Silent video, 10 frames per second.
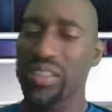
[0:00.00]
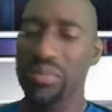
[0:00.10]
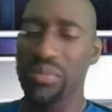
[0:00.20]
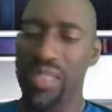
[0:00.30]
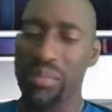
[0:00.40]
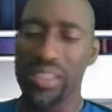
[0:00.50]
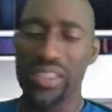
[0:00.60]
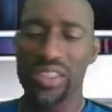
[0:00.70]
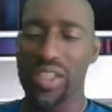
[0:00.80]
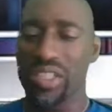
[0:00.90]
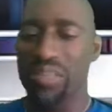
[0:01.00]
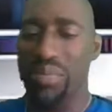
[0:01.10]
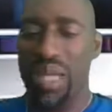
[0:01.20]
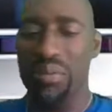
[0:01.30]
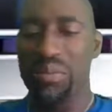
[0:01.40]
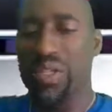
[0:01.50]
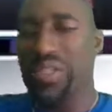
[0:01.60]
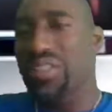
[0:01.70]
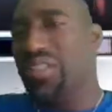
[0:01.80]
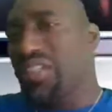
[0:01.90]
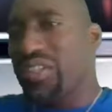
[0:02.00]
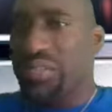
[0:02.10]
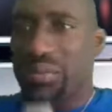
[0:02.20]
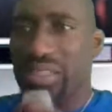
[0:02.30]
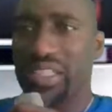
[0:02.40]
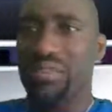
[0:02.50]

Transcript: But I mean, it's all in the paperwork, you know what I'm saying?